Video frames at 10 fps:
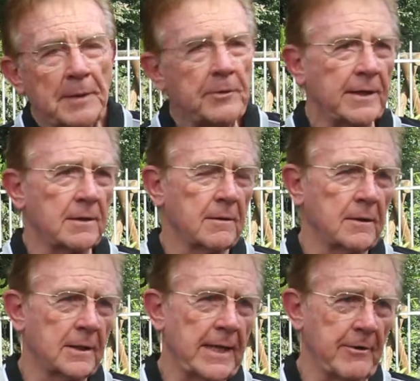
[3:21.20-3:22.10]
people get
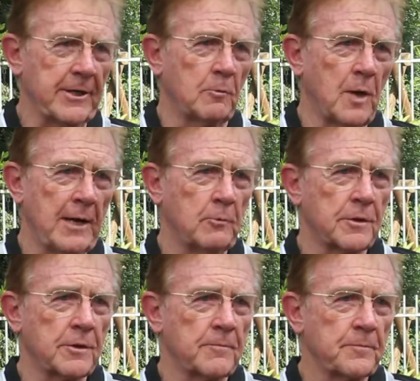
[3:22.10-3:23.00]
carried away
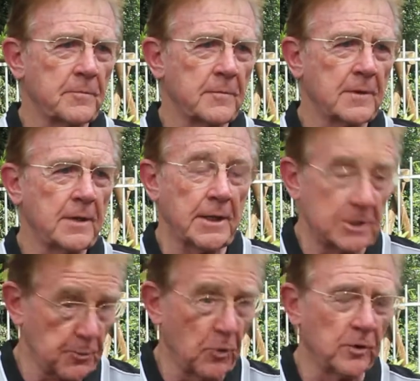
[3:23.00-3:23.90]
with,
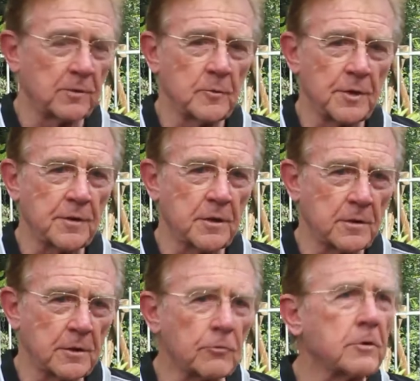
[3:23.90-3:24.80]
in sport, with
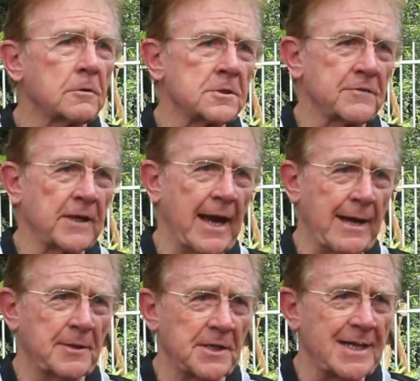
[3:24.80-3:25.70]
the, the rules of the
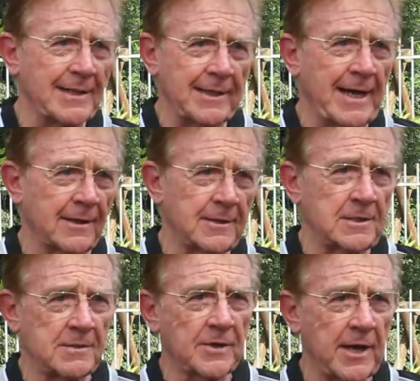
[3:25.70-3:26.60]
game and the
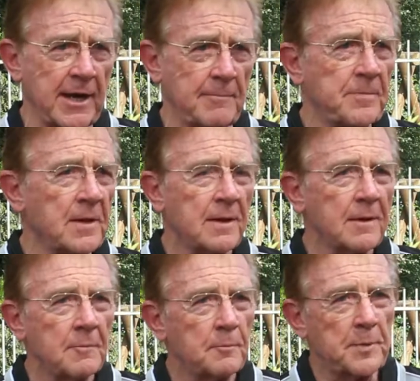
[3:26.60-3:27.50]
technicalities of the game.
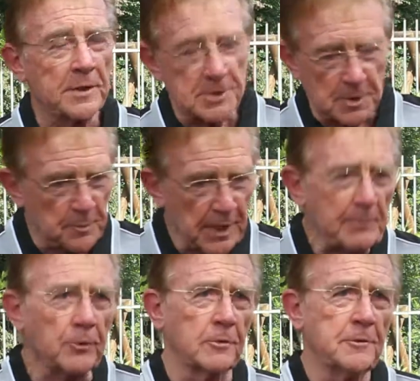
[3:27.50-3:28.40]
But it's the
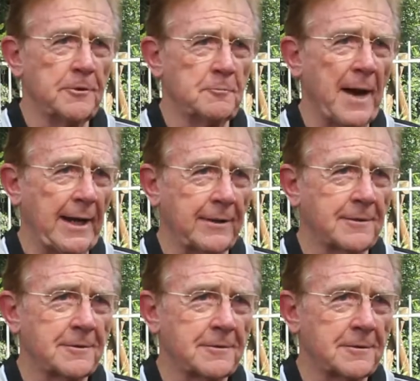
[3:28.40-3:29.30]
people who make
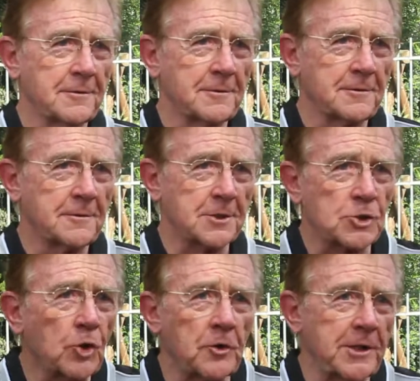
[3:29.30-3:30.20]

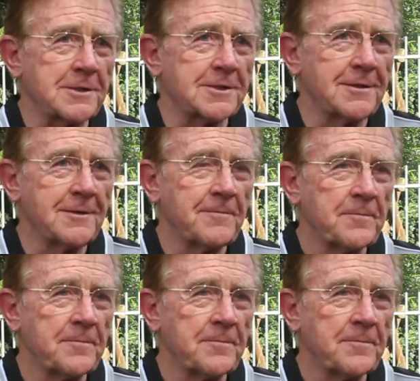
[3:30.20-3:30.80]
the stories